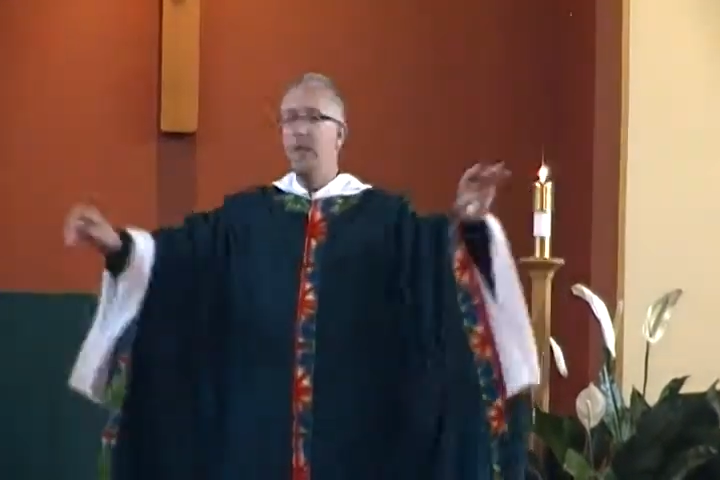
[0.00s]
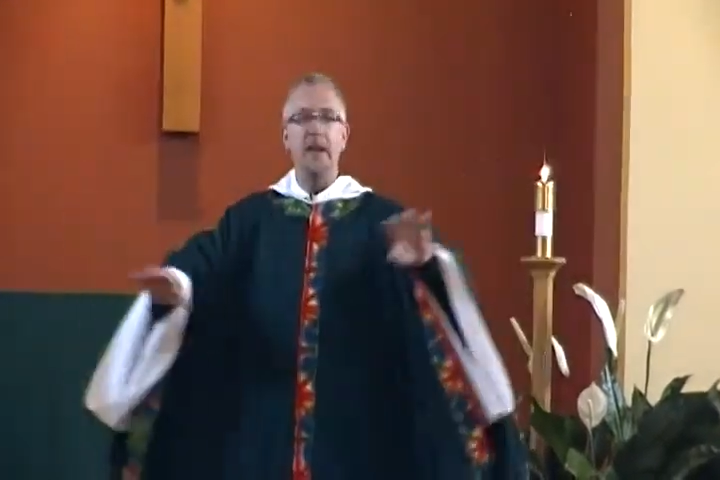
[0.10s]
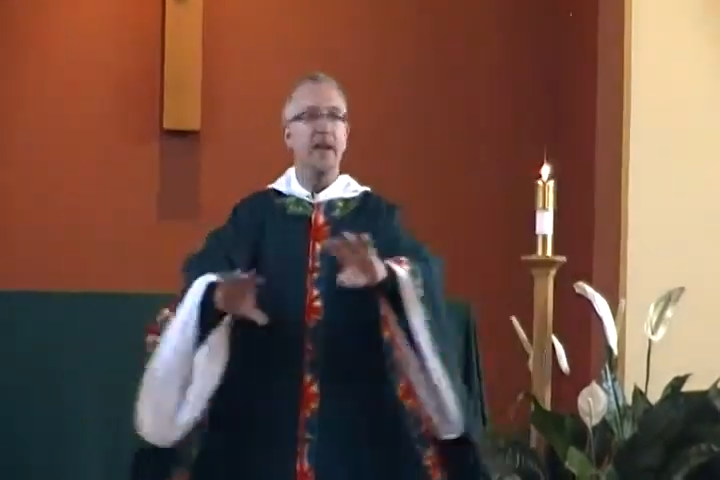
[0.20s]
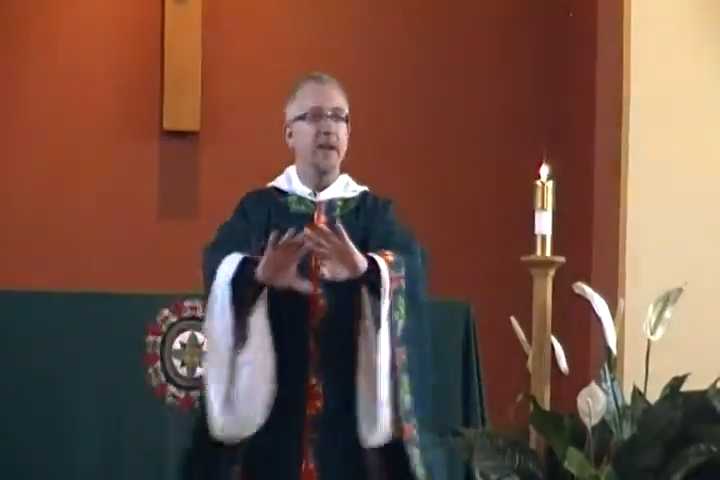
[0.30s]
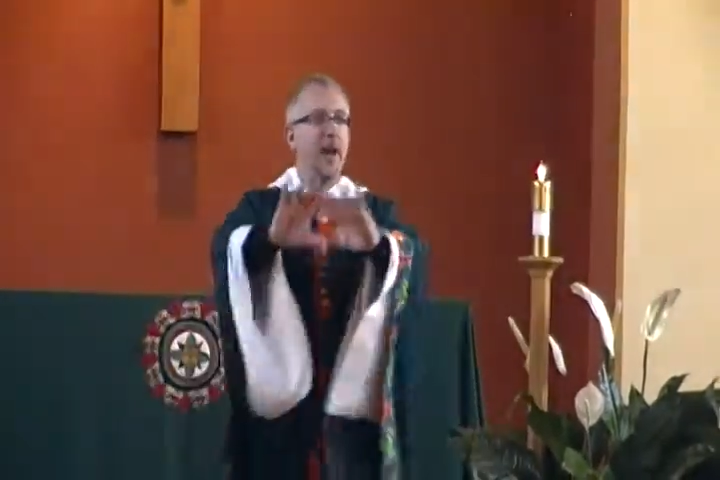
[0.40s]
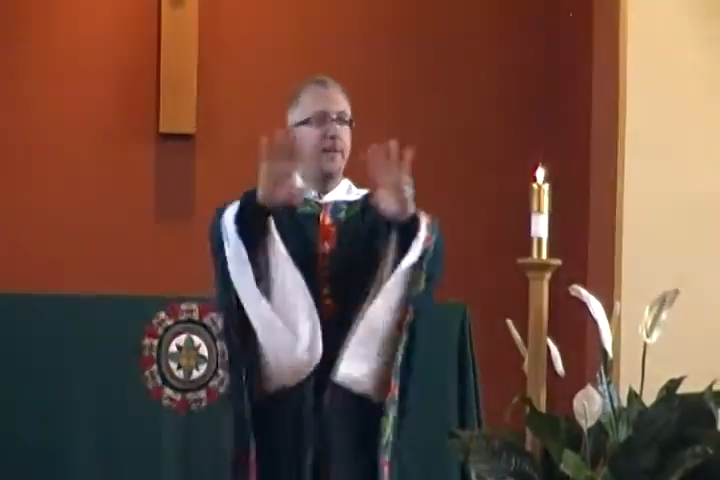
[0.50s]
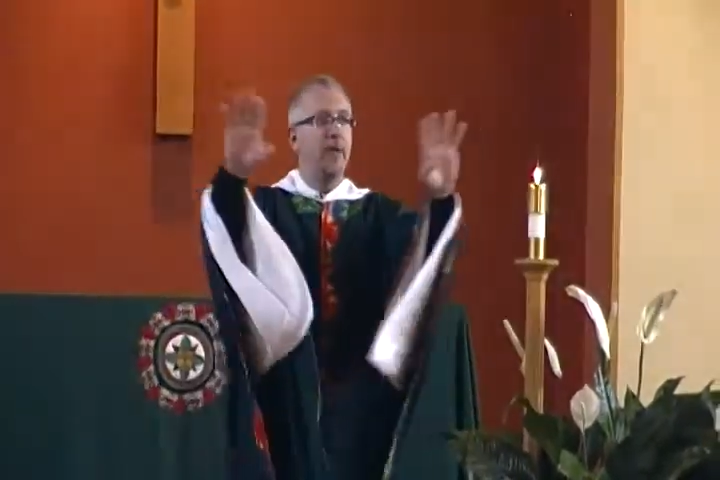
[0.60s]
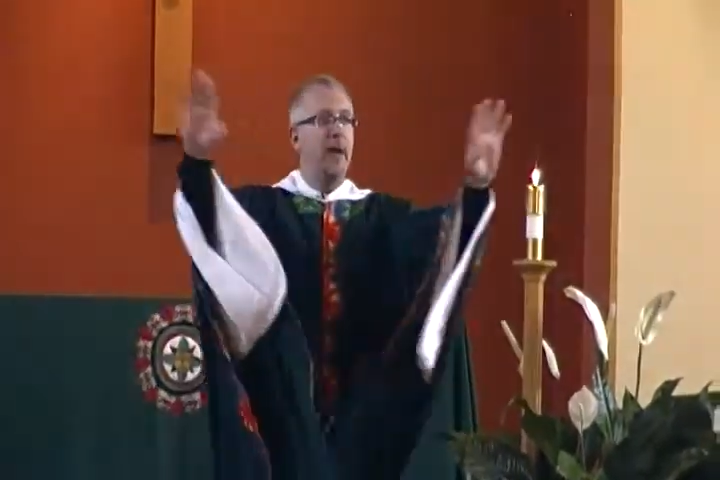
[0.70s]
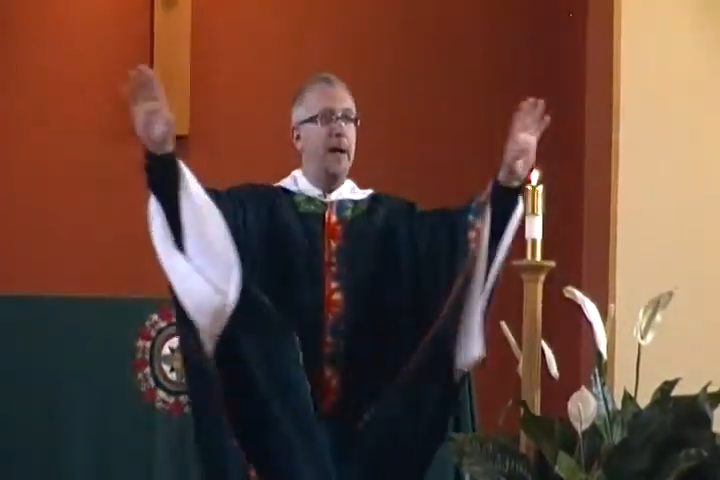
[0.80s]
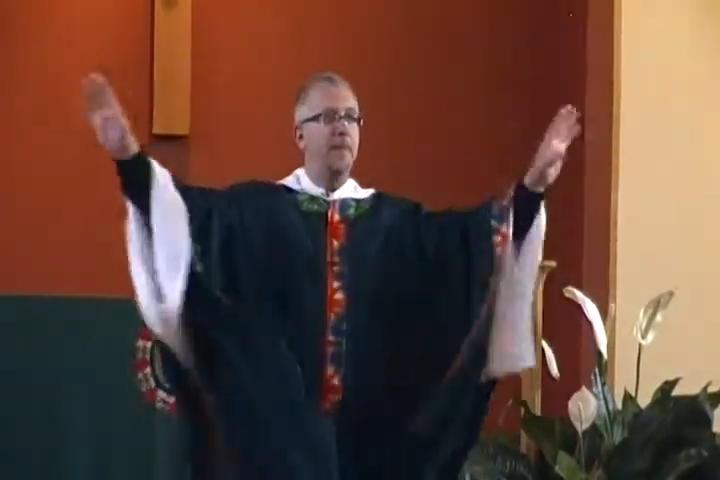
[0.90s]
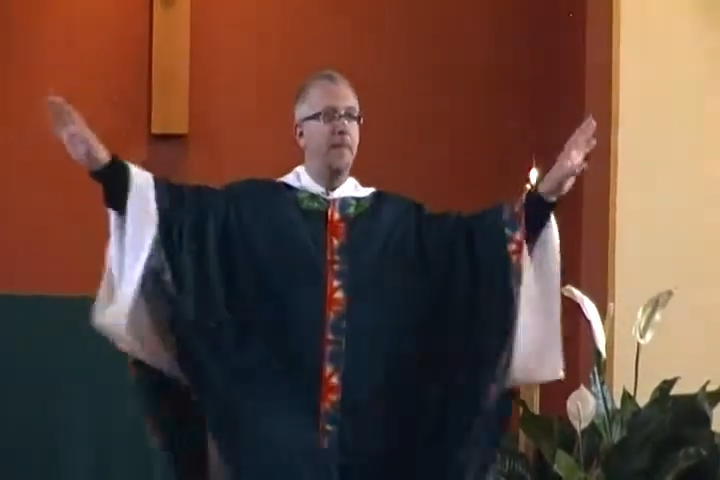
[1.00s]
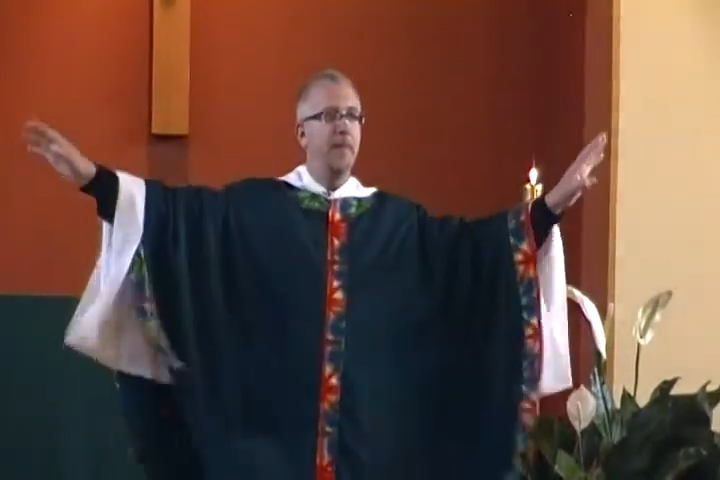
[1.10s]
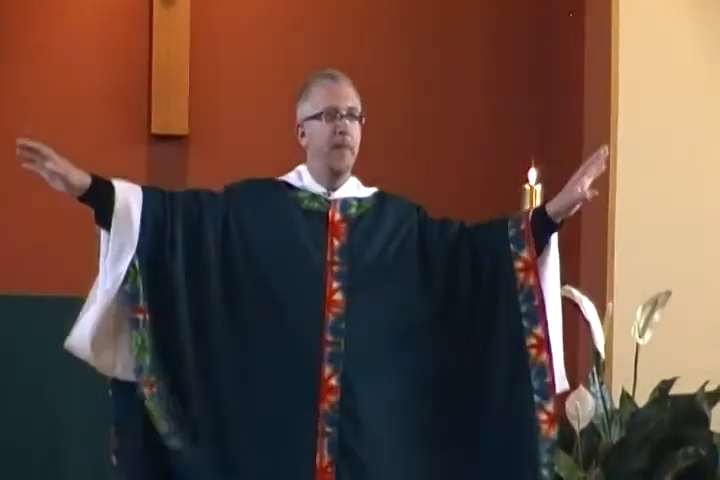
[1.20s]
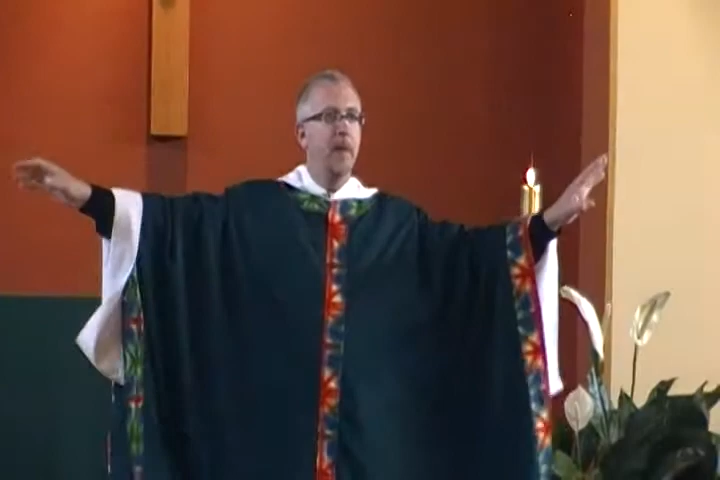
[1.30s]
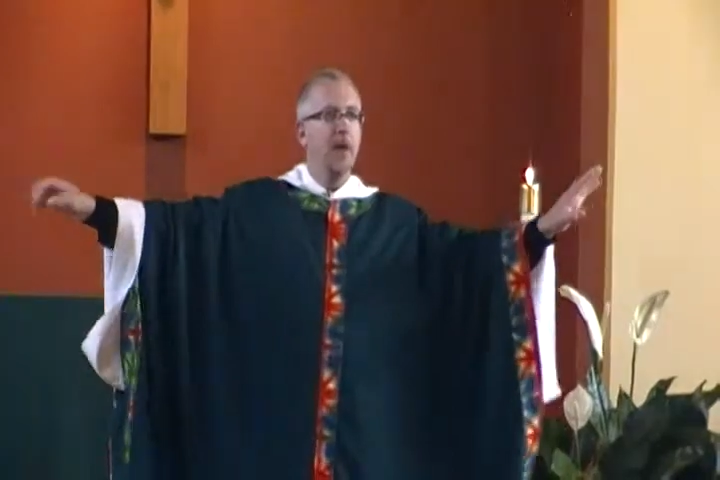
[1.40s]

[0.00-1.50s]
we can cover up,